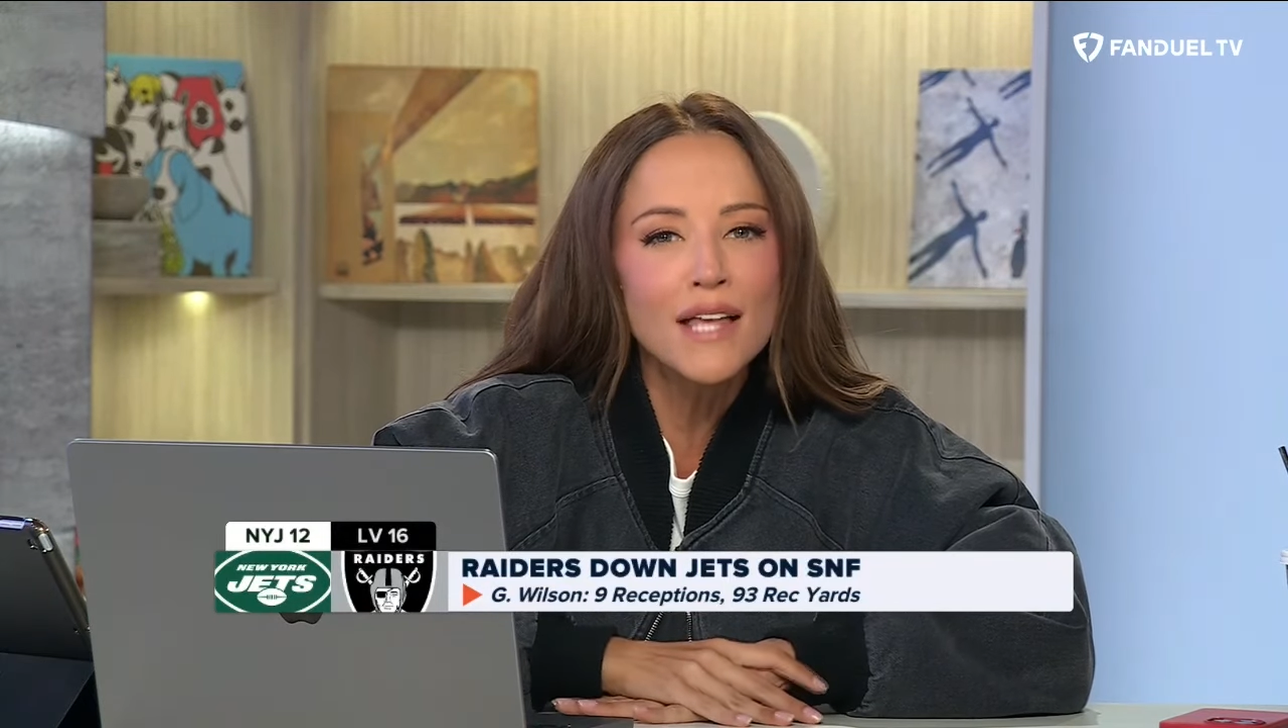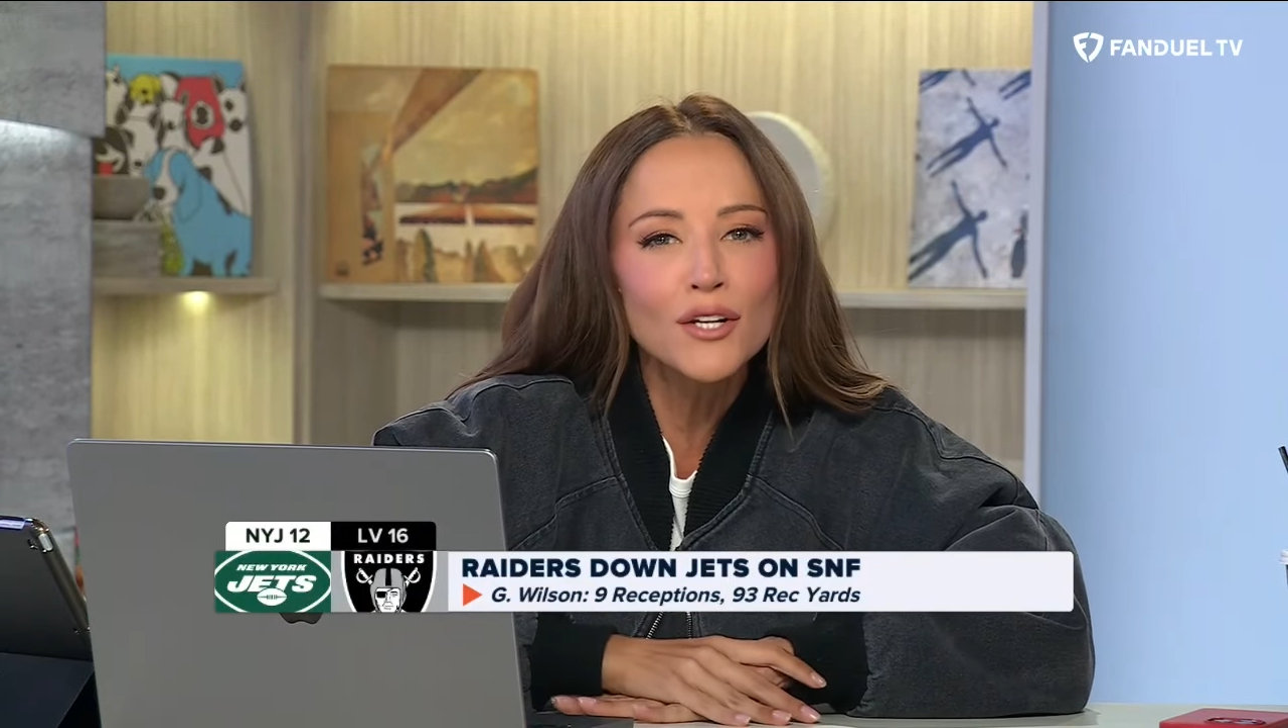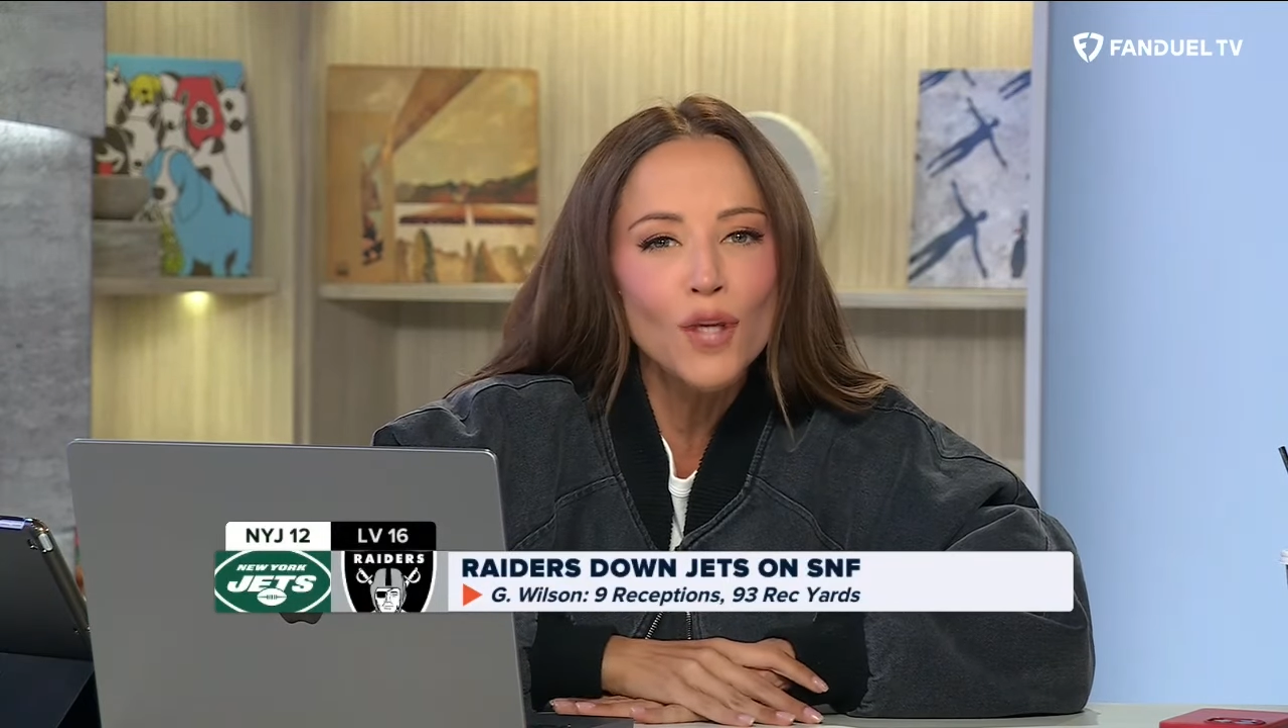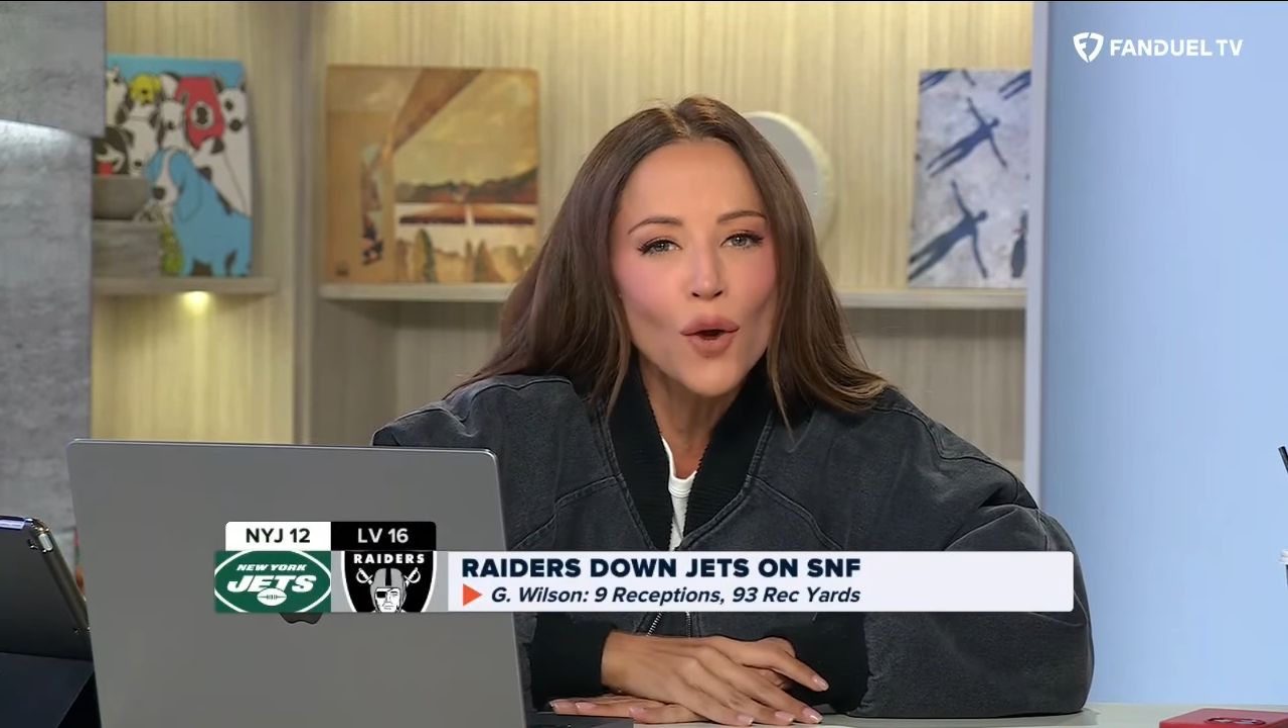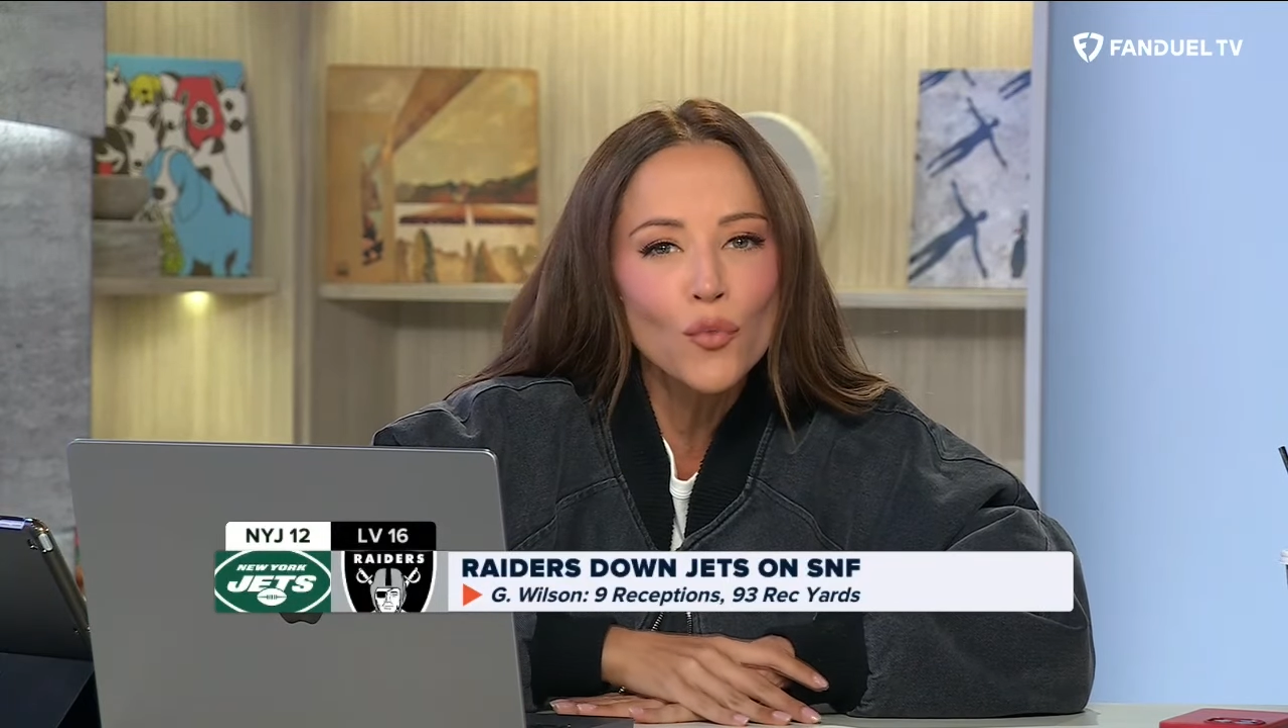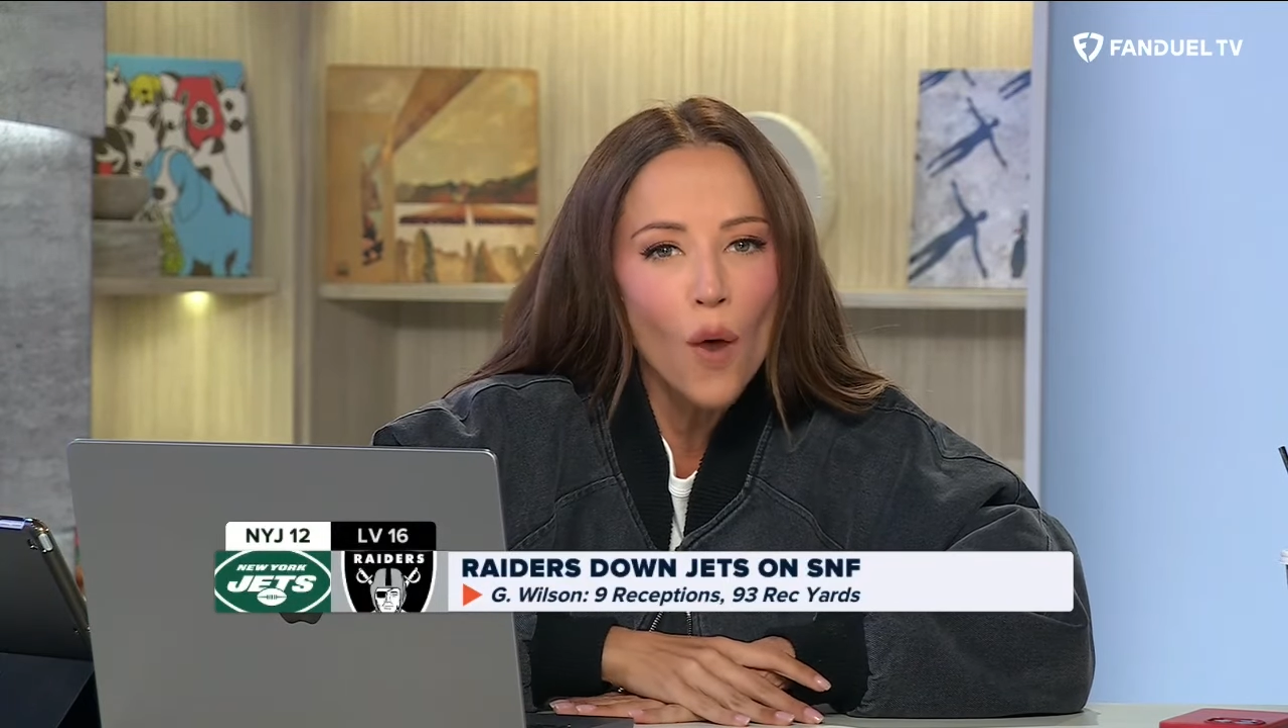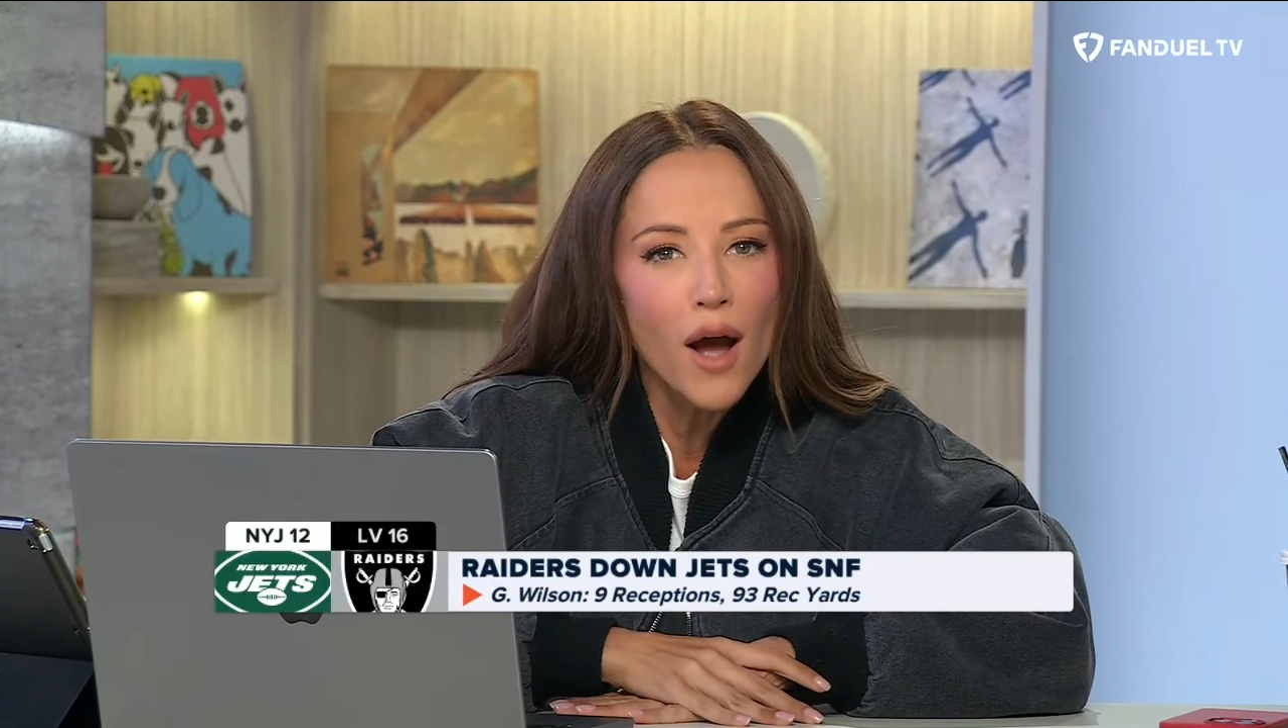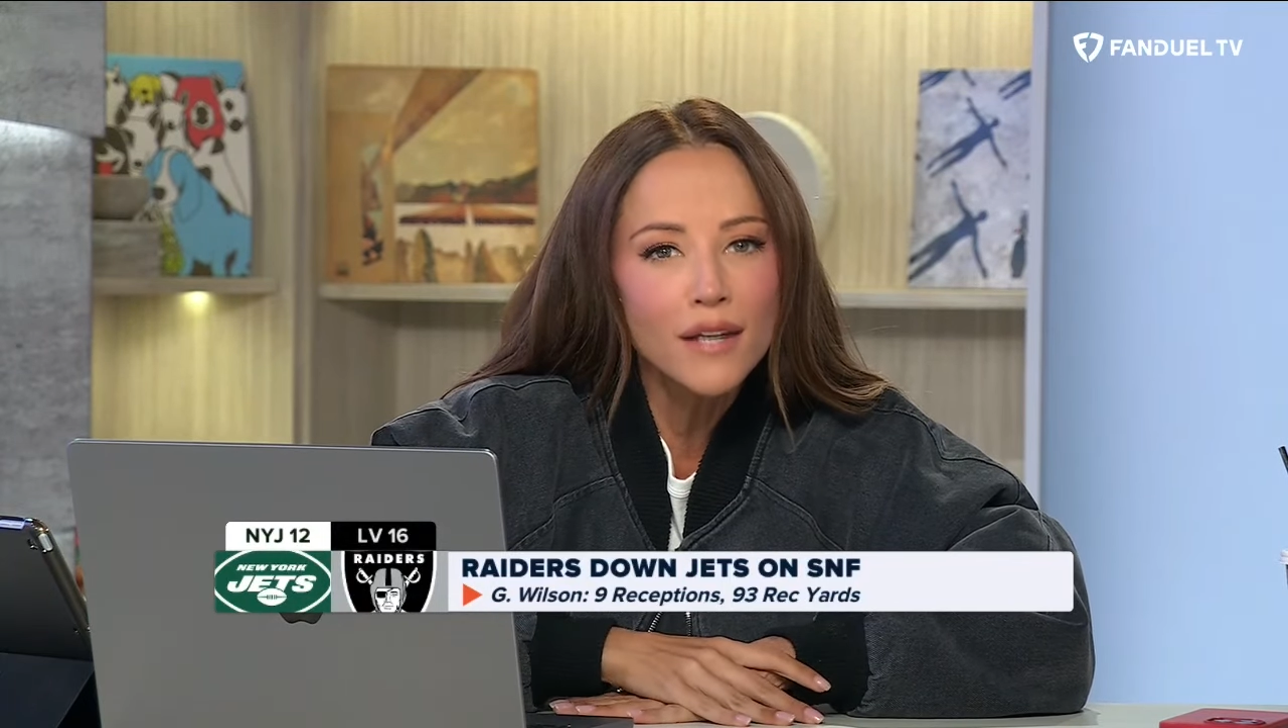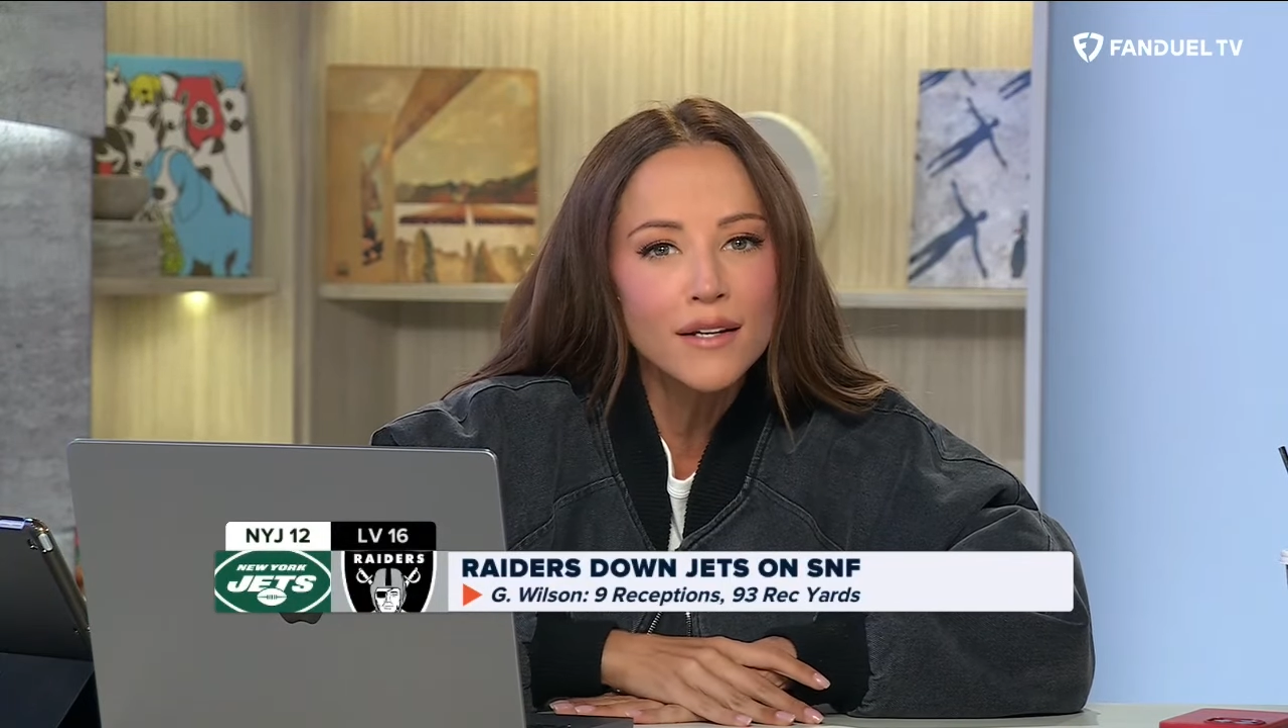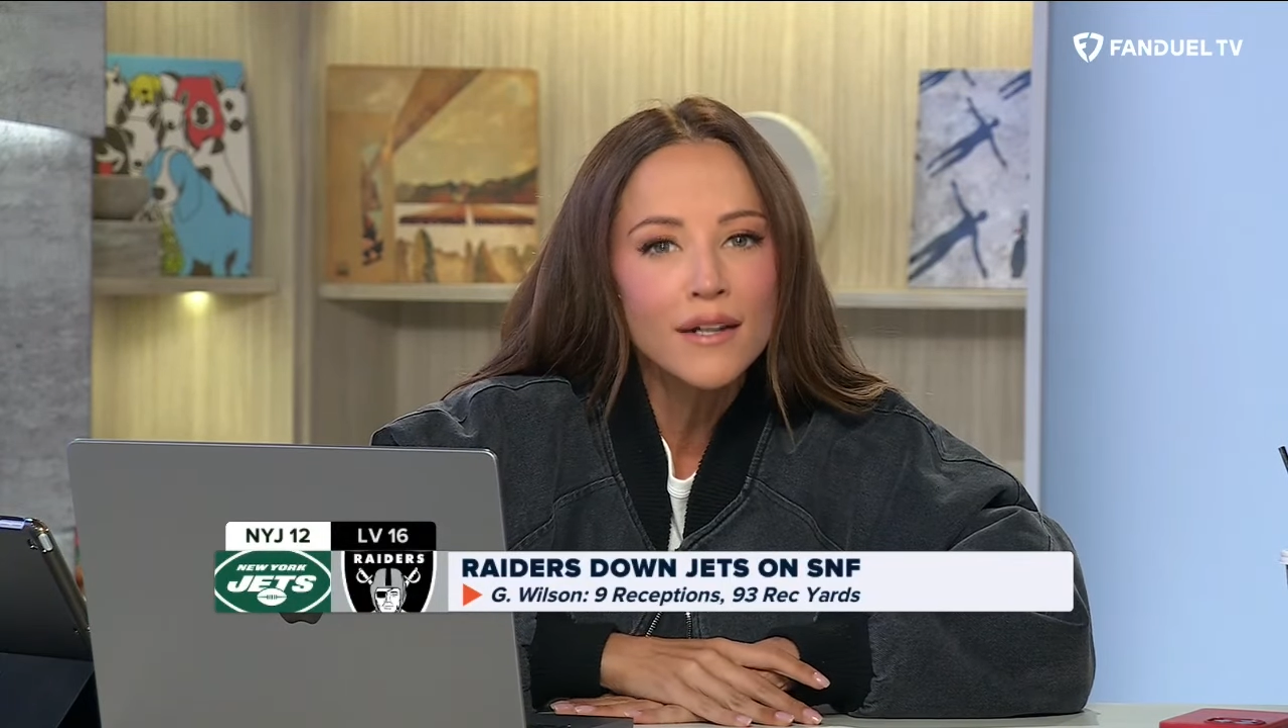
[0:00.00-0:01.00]
let alone
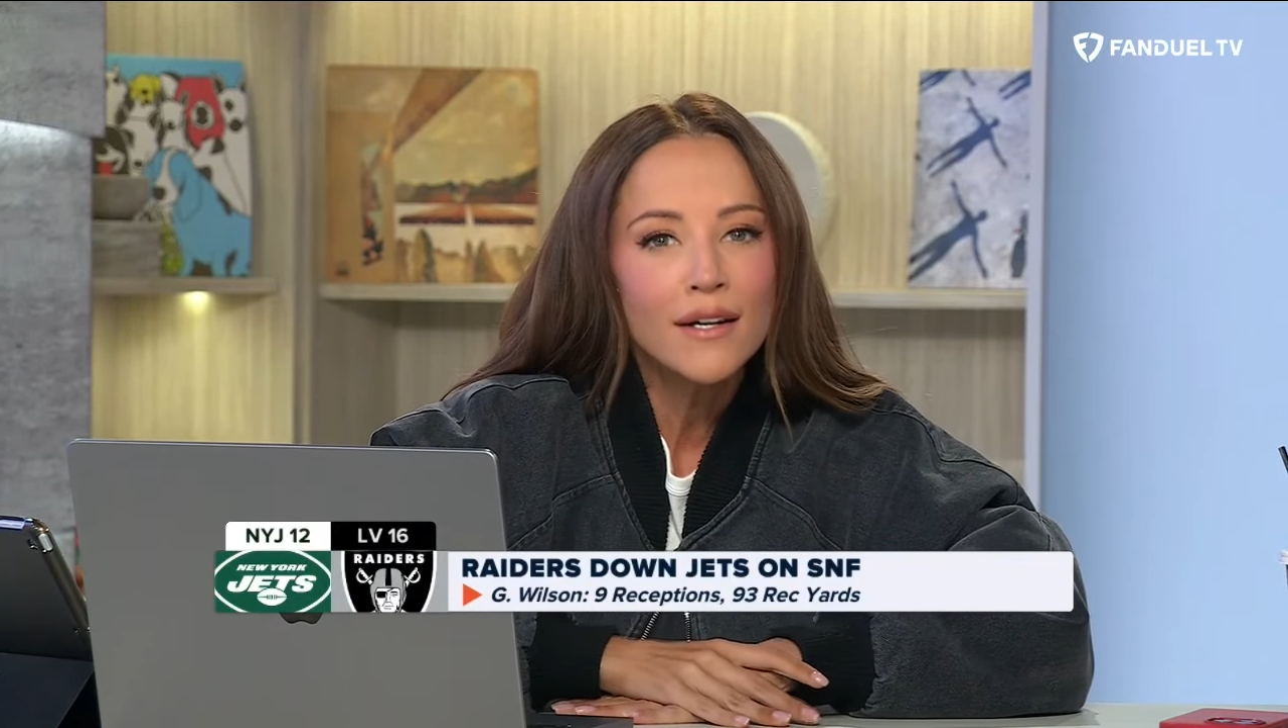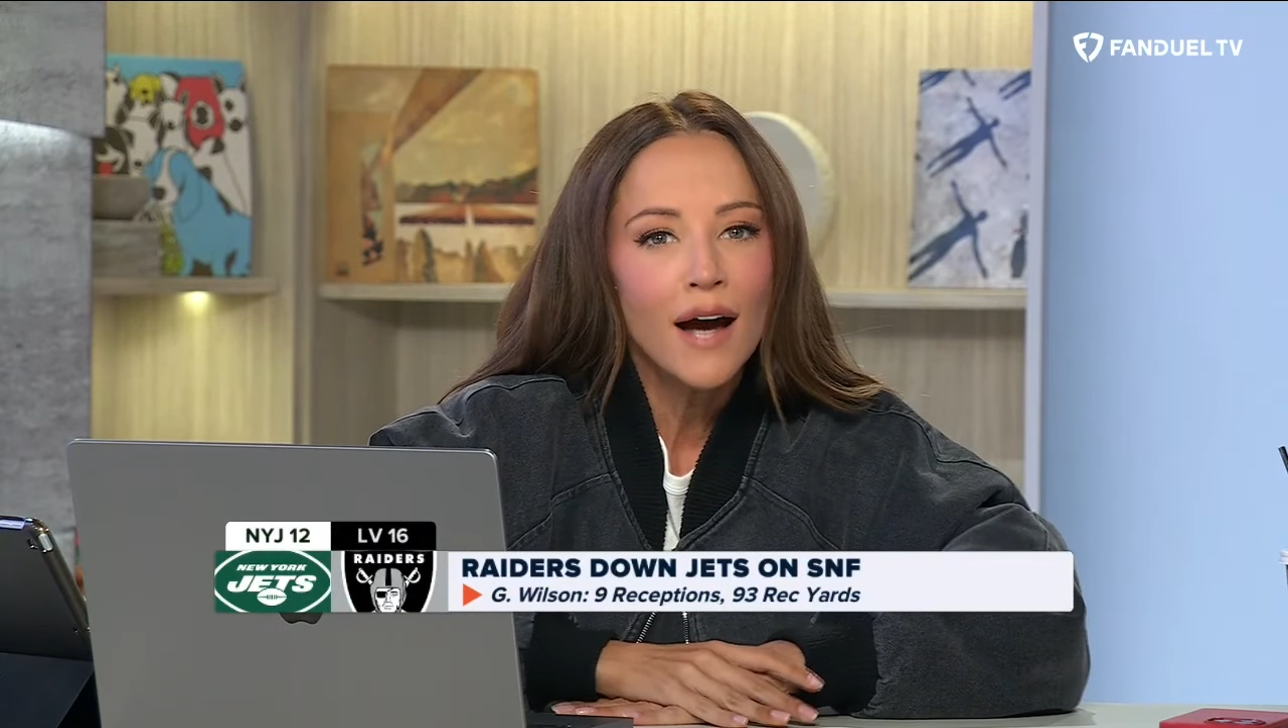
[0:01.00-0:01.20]
one